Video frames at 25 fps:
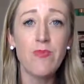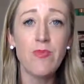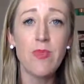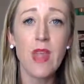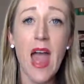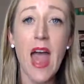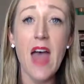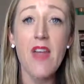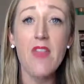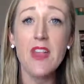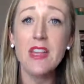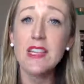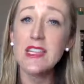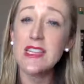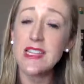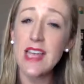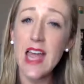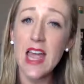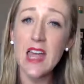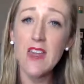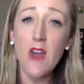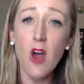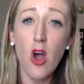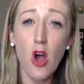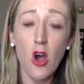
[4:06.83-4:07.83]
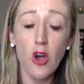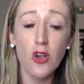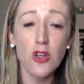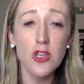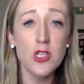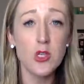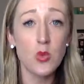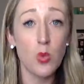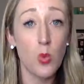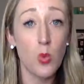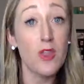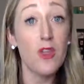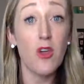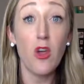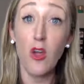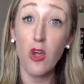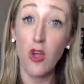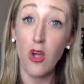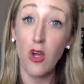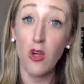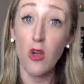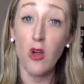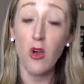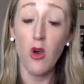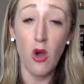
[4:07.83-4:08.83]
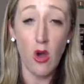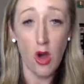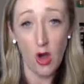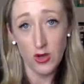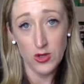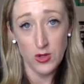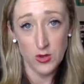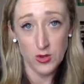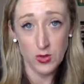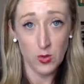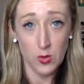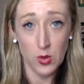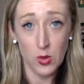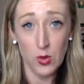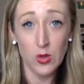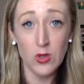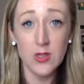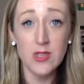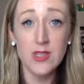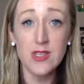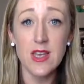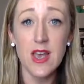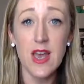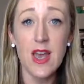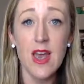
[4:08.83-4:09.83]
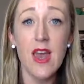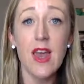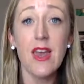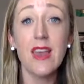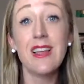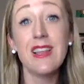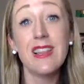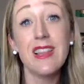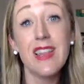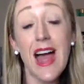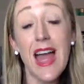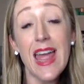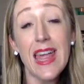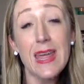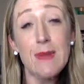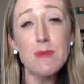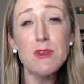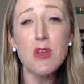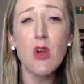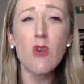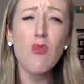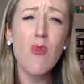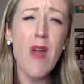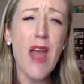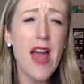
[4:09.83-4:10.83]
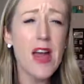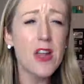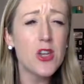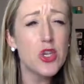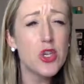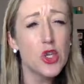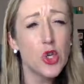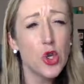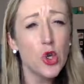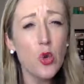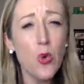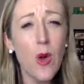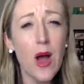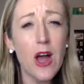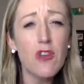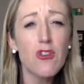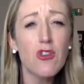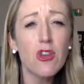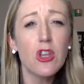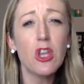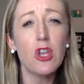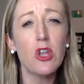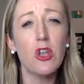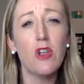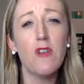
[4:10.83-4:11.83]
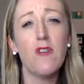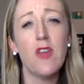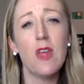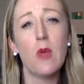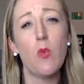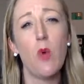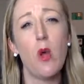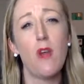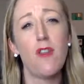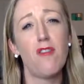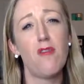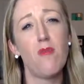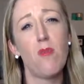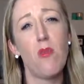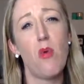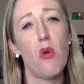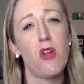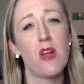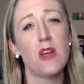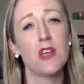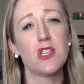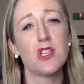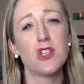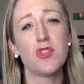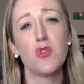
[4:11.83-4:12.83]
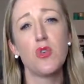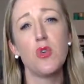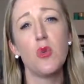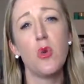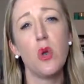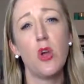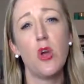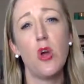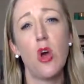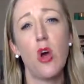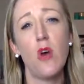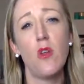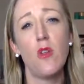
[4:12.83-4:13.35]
And then say the host with her H0st Rewards claimed around 200 QV worth of products through her